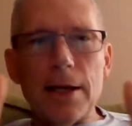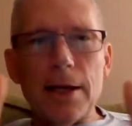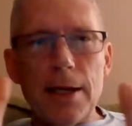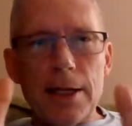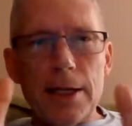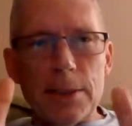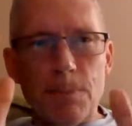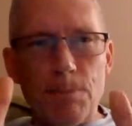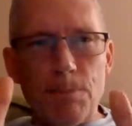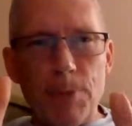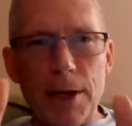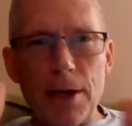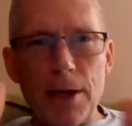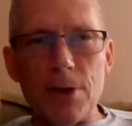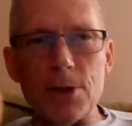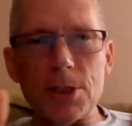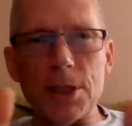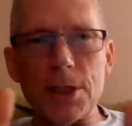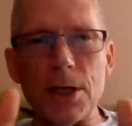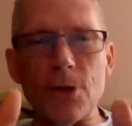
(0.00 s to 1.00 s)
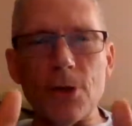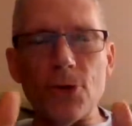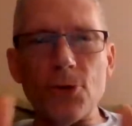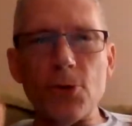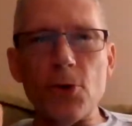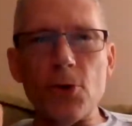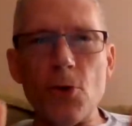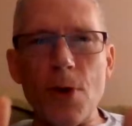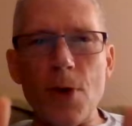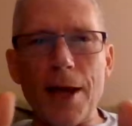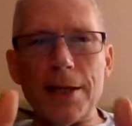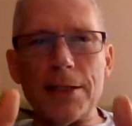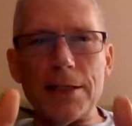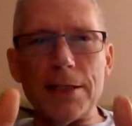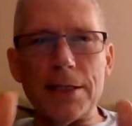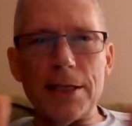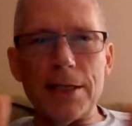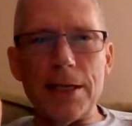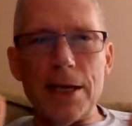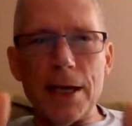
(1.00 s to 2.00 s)
is piercing through and
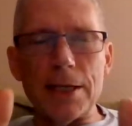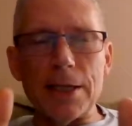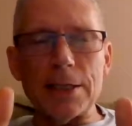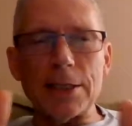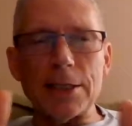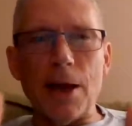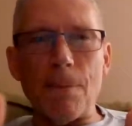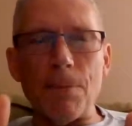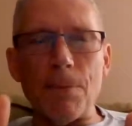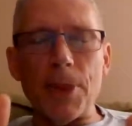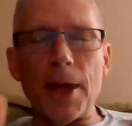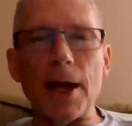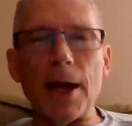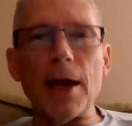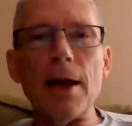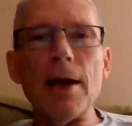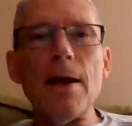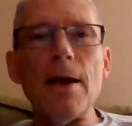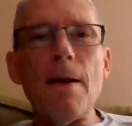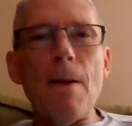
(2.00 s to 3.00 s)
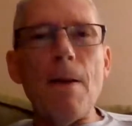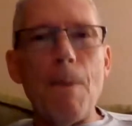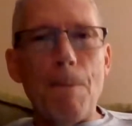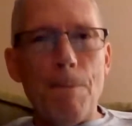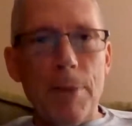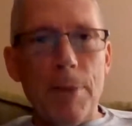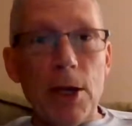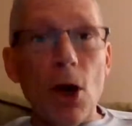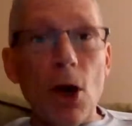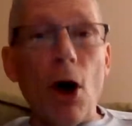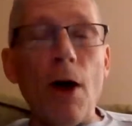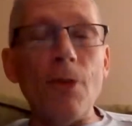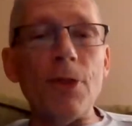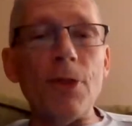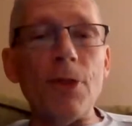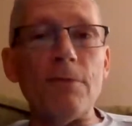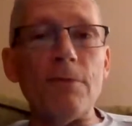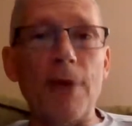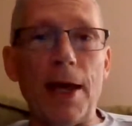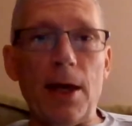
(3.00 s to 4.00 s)
seeing something beyond
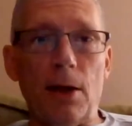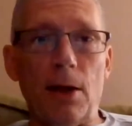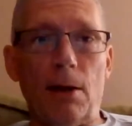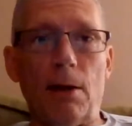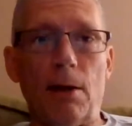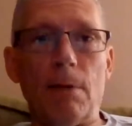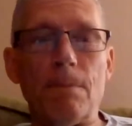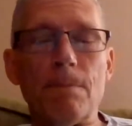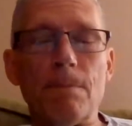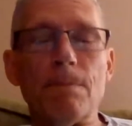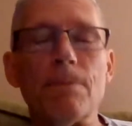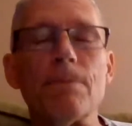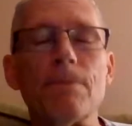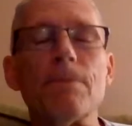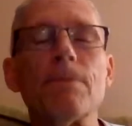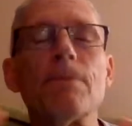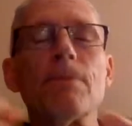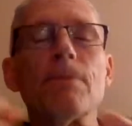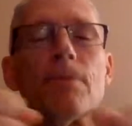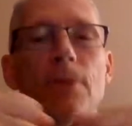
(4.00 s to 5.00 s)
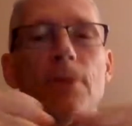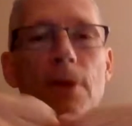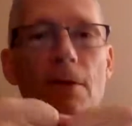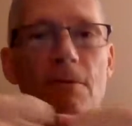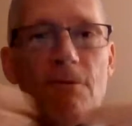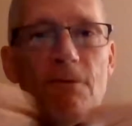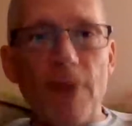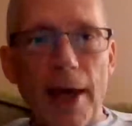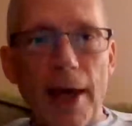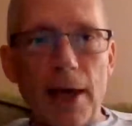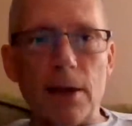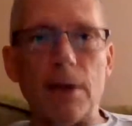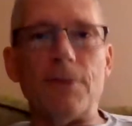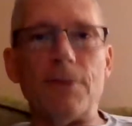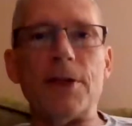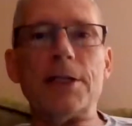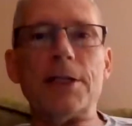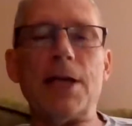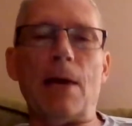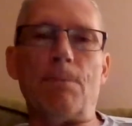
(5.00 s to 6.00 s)
the veil. The veil of
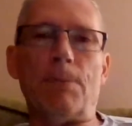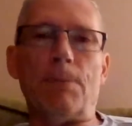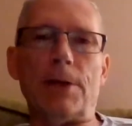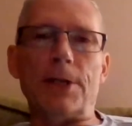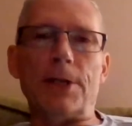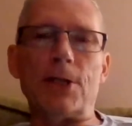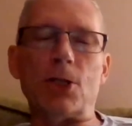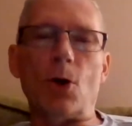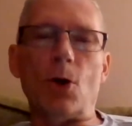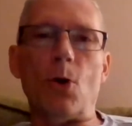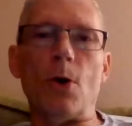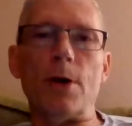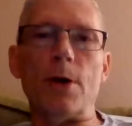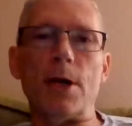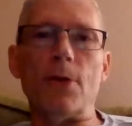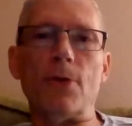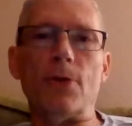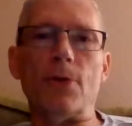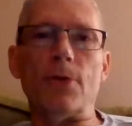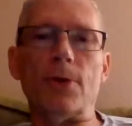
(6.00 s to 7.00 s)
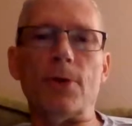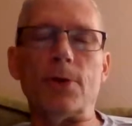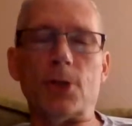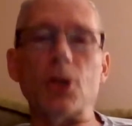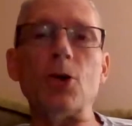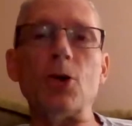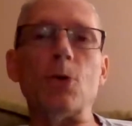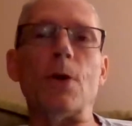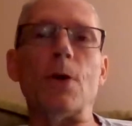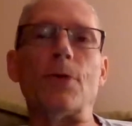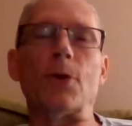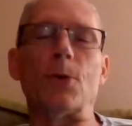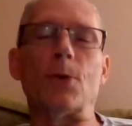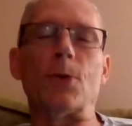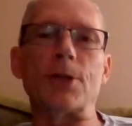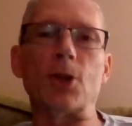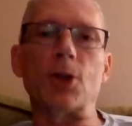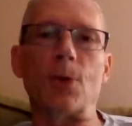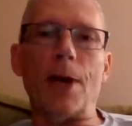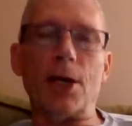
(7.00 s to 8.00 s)
the temple is torn in two at the
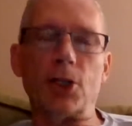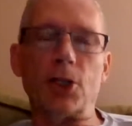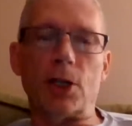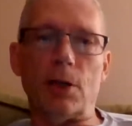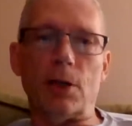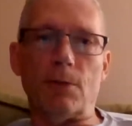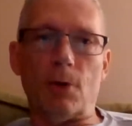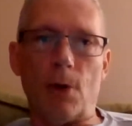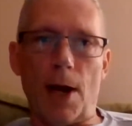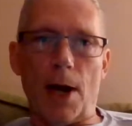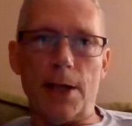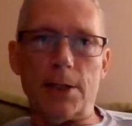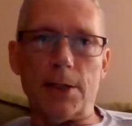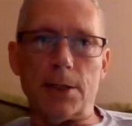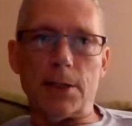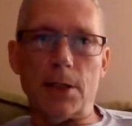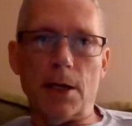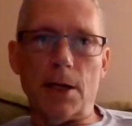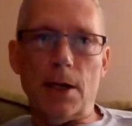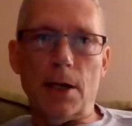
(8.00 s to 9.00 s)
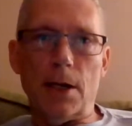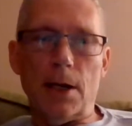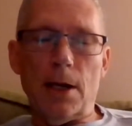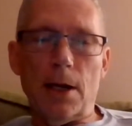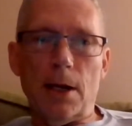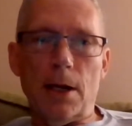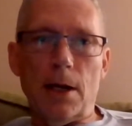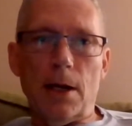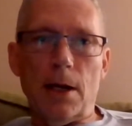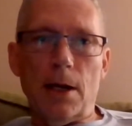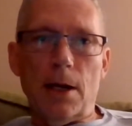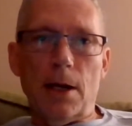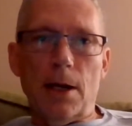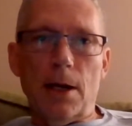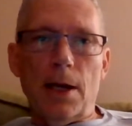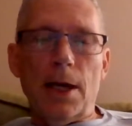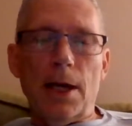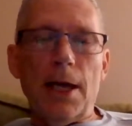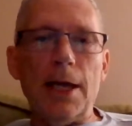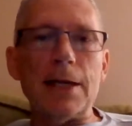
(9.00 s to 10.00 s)
resurrection of Christ.
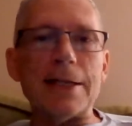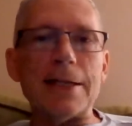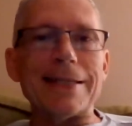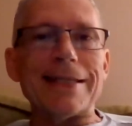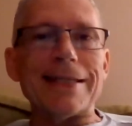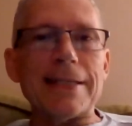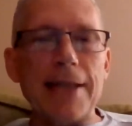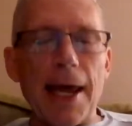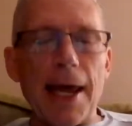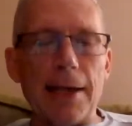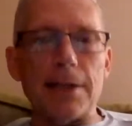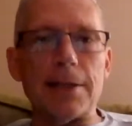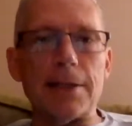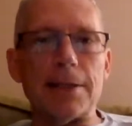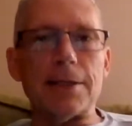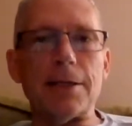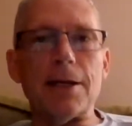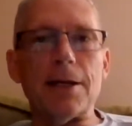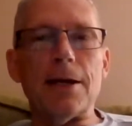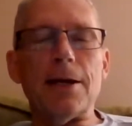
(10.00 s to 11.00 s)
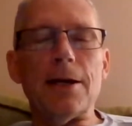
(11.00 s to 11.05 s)
In a sense,